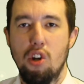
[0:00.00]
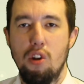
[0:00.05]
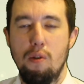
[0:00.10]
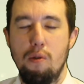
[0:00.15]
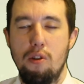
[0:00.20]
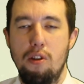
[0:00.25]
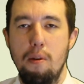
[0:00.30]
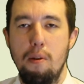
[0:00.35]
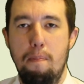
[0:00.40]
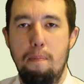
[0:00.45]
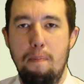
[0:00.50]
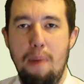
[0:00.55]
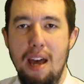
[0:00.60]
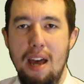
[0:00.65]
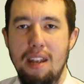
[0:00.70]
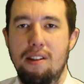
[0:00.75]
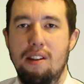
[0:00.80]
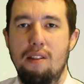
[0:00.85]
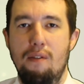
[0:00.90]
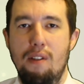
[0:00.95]
the
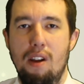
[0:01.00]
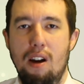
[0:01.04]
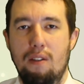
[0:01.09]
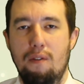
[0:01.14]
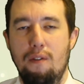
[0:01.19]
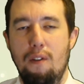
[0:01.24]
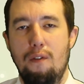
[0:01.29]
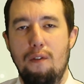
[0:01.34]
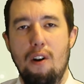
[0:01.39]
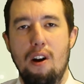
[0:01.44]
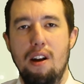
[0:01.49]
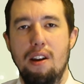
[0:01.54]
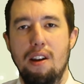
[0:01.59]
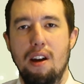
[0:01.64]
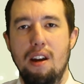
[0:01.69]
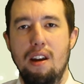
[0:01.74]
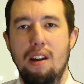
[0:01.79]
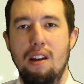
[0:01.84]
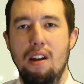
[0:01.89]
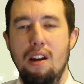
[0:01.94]
best of luck for
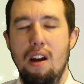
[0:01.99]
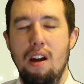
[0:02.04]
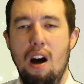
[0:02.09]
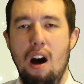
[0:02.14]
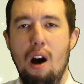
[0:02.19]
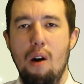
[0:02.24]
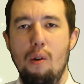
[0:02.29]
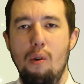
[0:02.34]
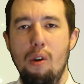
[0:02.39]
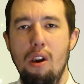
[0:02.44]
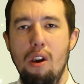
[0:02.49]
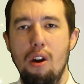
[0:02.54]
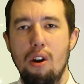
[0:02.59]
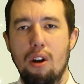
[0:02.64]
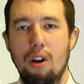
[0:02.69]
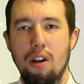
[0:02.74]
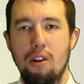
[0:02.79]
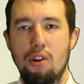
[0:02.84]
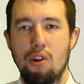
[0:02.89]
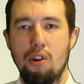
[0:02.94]
Friday. I will look
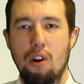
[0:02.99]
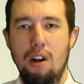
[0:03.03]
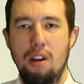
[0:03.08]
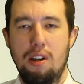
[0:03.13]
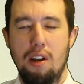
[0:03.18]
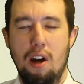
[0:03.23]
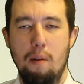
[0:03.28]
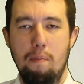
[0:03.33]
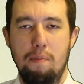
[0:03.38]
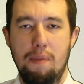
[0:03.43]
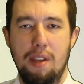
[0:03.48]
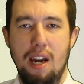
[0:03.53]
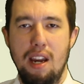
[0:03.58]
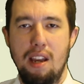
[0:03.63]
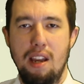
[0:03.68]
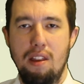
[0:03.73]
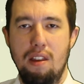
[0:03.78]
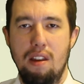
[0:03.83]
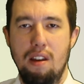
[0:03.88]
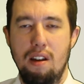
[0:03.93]
at trying to update
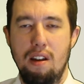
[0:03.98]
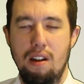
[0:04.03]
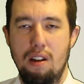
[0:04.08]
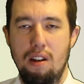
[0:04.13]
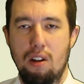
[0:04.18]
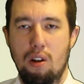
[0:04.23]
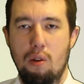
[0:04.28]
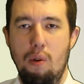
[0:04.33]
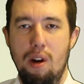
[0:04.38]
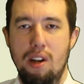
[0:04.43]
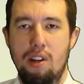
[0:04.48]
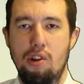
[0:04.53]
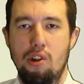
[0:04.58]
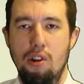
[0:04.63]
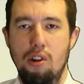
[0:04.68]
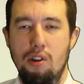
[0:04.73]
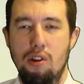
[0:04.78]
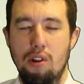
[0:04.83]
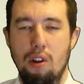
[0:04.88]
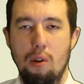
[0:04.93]
the
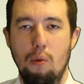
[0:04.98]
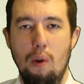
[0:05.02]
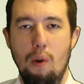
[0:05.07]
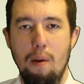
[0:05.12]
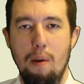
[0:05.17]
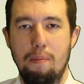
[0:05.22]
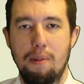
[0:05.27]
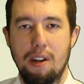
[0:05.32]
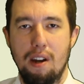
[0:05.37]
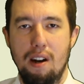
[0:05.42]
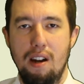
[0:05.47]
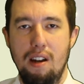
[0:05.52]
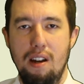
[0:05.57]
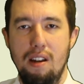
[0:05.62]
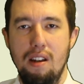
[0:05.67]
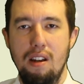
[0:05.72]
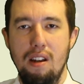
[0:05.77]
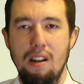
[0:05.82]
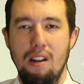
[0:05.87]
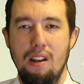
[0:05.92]
questions on the website
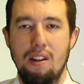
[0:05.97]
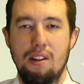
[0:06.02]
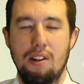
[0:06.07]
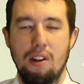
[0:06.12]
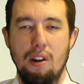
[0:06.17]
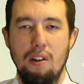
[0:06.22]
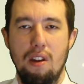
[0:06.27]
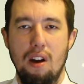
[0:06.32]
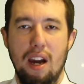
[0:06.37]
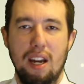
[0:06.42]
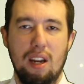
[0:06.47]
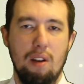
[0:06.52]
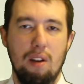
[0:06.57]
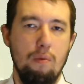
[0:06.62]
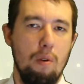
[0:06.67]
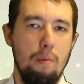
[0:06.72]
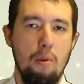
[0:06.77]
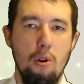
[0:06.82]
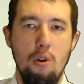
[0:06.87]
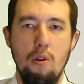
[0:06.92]
so that I can
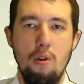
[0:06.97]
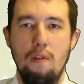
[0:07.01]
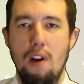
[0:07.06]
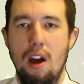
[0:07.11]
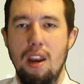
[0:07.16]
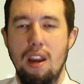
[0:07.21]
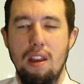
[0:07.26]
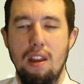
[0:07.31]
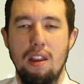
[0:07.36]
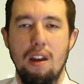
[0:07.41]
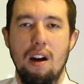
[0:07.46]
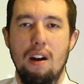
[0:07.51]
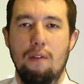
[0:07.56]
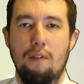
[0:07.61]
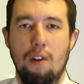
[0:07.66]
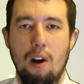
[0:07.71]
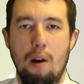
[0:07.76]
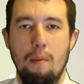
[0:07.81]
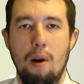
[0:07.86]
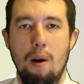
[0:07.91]
remove any that have
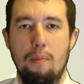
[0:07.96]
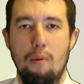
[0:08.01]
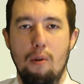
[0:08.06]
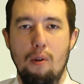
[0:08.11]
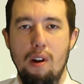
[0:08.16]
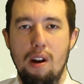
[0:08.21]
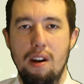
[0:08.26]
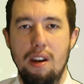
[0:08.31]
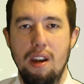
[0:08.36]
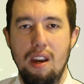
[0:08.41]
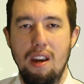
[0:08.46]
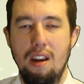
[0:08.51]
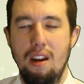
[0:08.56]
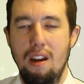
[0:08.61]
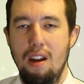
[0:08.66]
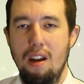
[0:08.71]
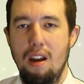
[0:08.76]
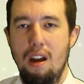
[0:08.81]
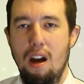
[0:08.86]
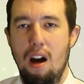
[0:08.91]
come up already.
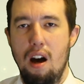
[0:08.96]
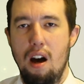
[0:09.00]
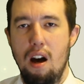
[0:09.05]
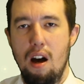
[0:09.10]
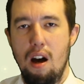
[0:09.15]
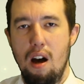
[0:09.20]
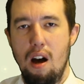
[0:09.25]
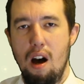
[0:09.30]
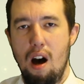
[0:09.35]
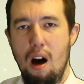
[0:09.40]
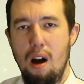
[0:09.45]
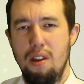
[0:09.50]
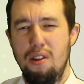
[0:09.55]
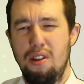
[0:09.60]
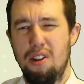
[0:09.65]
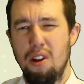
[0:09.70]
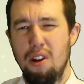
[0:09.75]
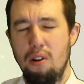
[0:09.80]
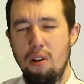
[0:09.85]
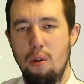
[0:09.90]
I
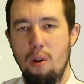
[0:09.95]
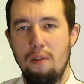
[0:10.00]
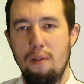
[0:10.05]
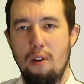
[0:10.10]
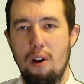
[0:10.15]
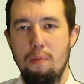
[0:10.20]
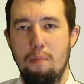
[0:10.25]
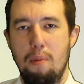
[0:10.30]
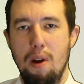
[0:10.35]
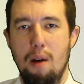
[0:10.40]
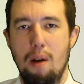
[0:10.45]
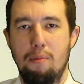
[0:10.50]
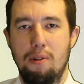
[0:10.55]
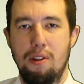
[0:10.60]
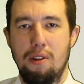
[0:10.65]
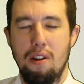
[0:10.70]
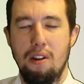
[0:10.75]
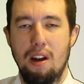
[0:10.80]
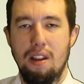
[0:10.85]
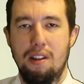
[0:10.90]
don't know whether I'll be able to do
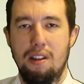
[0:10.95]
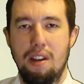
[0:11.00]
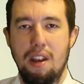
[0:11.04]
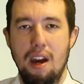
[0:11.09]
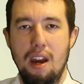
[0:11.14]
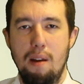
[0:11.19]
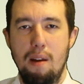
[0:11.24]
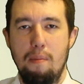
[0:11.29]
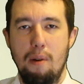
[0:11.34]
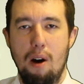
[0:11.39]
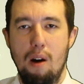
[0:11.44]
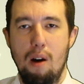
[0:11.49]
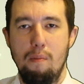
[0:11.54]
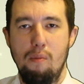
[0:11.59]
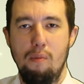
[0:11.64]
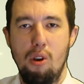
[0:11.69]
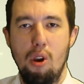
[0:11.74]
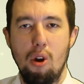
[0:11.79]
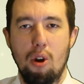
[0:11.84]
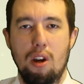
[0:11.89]
that today, but
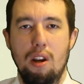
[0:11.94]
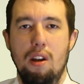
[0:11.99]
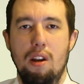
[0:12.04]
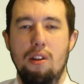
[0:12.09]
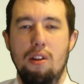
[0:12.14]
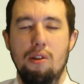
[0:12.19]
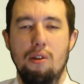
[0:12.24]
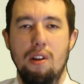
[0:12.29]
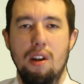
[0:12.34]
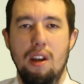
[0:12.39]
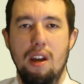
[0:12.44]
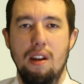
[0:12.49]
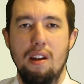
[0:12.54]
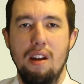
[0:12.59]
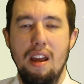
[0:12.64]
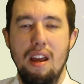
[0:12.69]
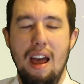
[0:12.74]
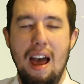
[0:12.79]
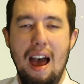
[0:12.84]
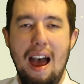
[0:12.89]
I'm looking at doing it
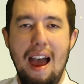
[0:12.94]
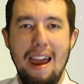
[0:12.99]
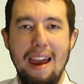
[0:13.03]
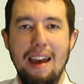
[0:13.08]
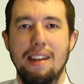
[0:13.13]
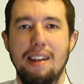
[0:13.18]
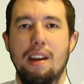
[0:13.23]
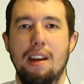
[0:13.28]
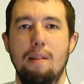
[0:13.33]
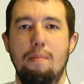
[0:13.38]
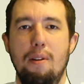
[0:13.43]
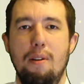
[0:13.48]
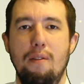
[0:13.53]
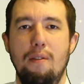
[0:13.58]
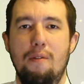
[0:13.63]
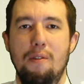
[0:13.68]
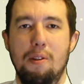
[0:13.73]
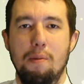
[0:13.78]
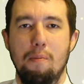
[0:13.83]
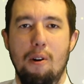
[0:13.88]
ASAP for
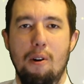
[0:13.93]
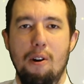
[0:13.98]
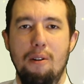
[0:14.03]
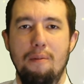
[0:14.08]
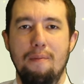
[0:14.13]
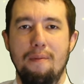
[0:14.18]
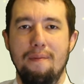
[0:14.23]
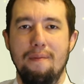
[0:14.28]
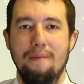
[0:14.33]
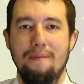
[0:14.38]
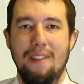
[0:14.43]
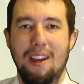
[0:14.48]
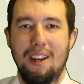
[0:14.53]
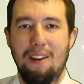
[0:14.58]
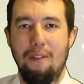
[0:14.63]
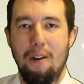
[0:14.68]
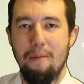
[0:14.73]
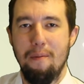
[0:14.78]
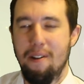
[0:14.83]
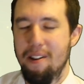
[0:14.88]
tomorrow. Thank you
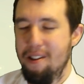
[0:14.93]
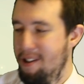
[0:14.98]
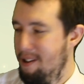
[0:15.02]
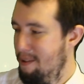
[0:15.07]
very much.